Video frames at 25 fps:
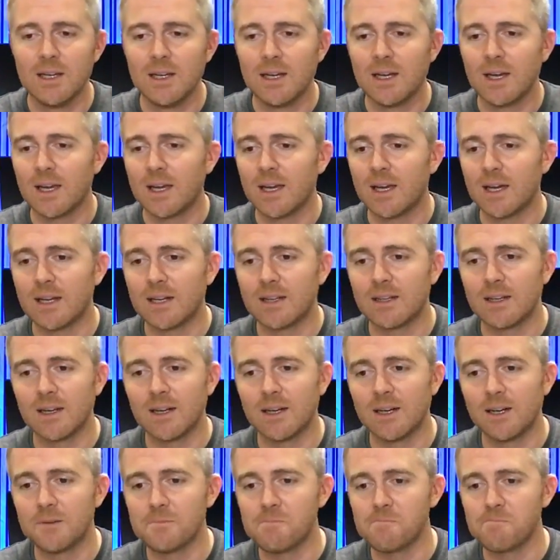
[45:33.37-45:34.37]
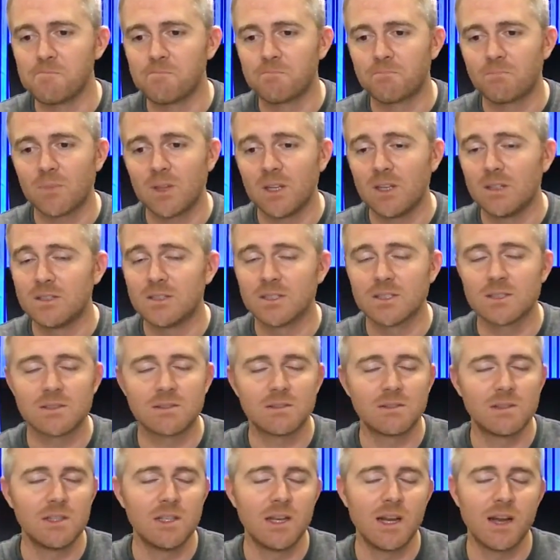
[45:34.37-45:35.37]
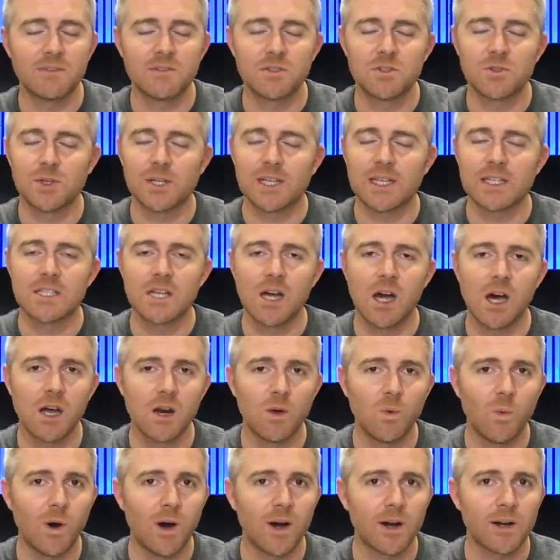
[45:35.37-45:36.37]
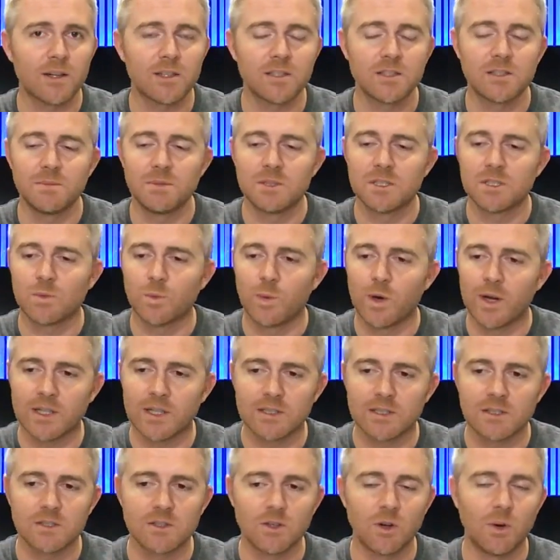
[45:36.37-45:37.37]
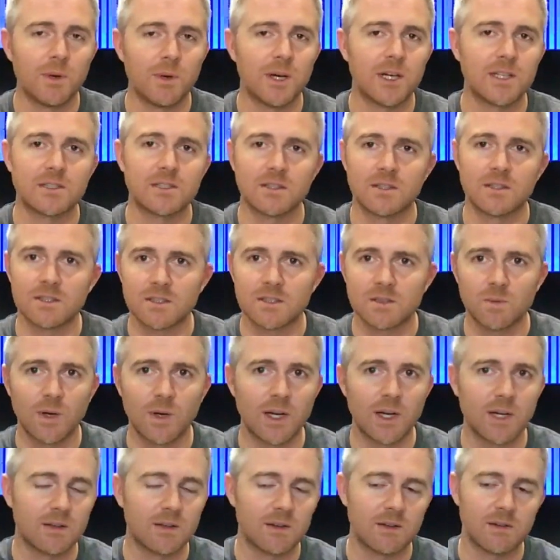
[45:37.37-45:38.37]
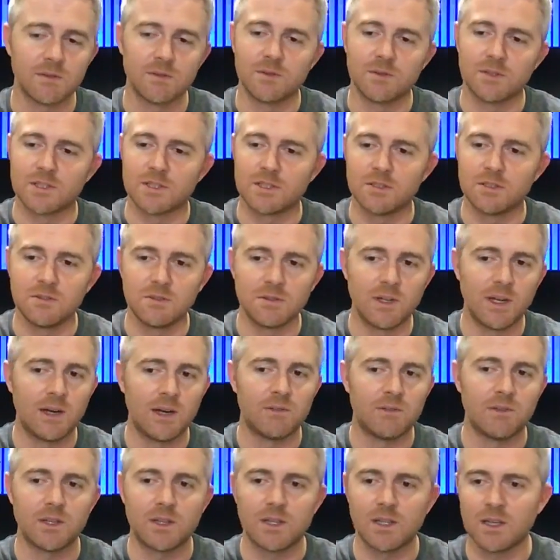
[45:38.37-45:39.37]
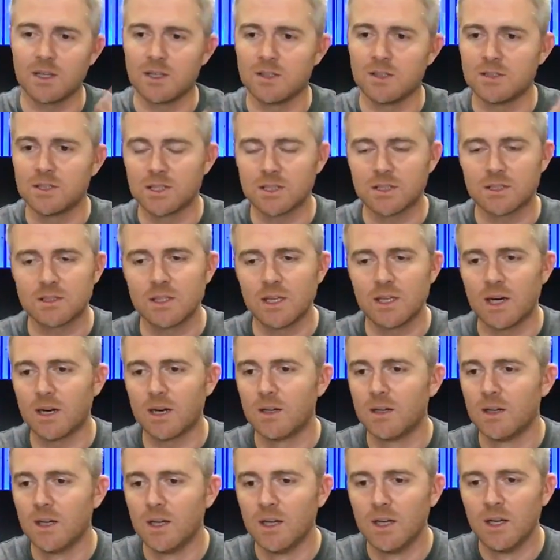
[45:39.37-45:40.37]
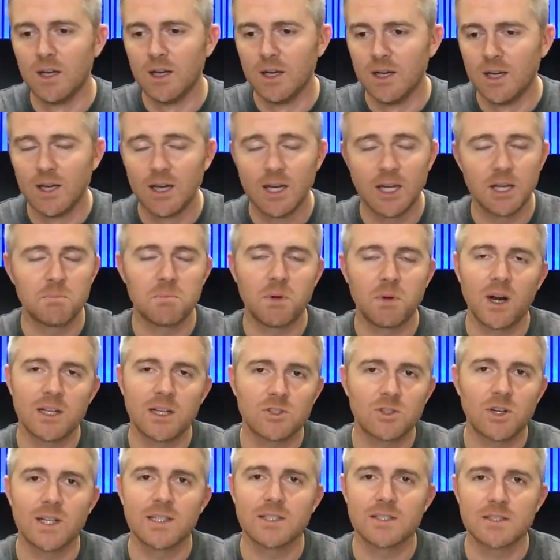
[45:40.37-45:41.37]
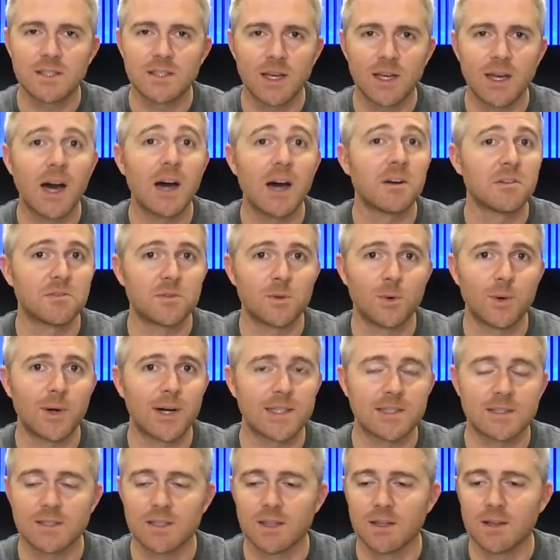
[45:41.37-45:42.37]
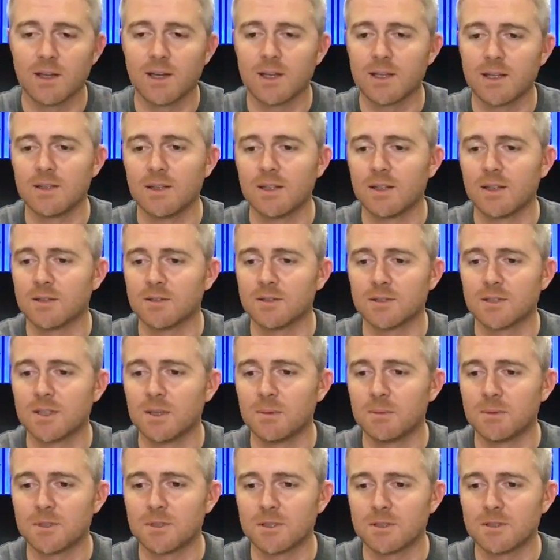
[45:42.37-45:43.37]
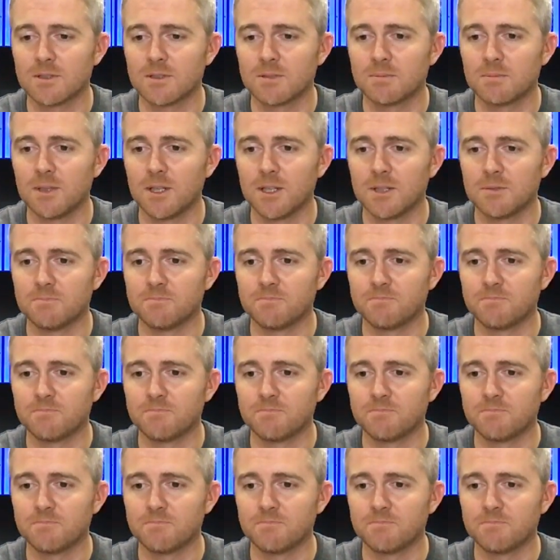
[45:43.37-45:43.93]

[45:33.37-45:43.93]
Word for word: and um, you just you have to drink a ton of water because you'd be sweating so much, and the sweat through the suit, everything. You just yeah, and you probably try and stay out of direct sunlight at those temperatures. But